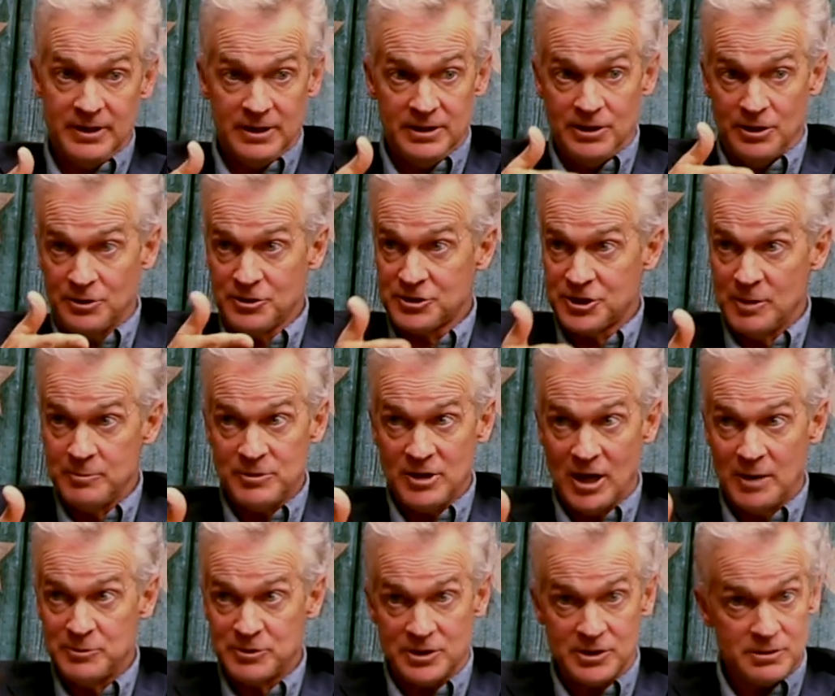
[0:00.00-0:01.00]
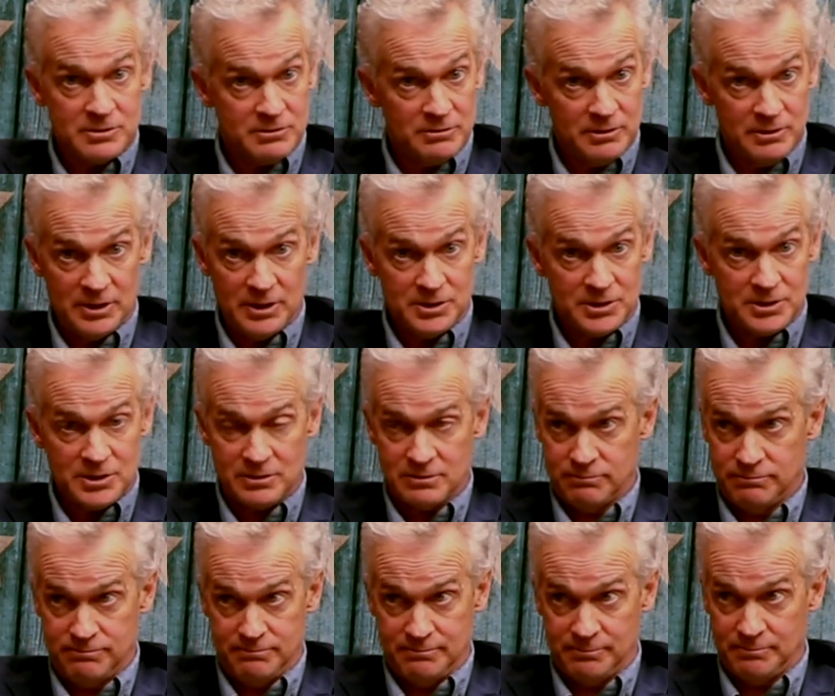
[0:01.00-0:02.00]
you know, sometimes is is
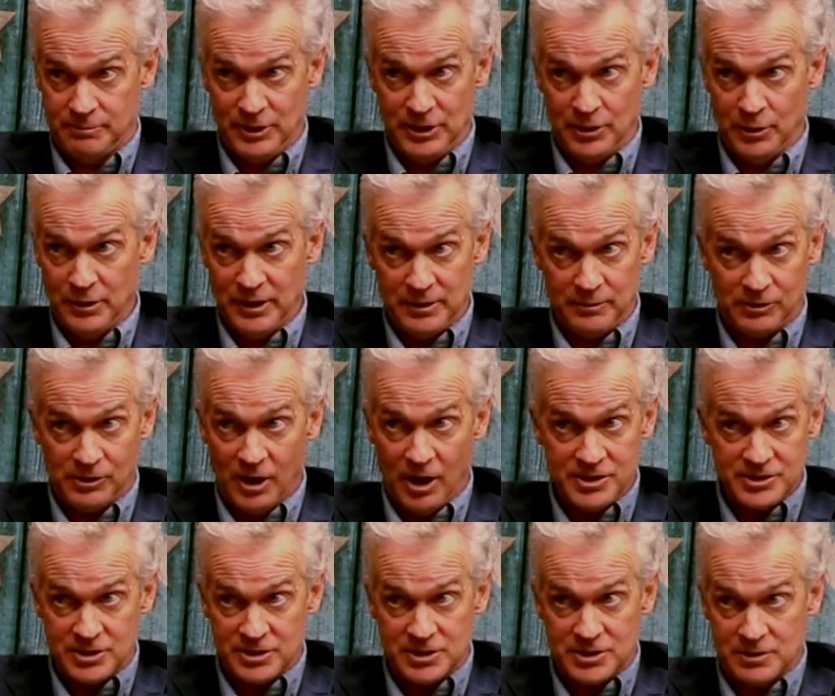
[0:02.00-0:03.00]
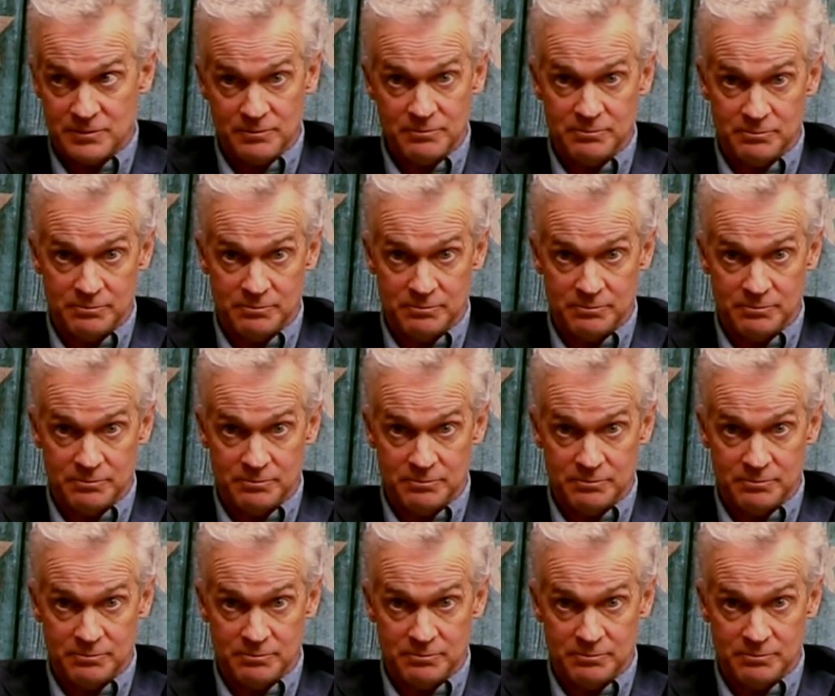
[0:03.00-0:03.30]
you know, it causes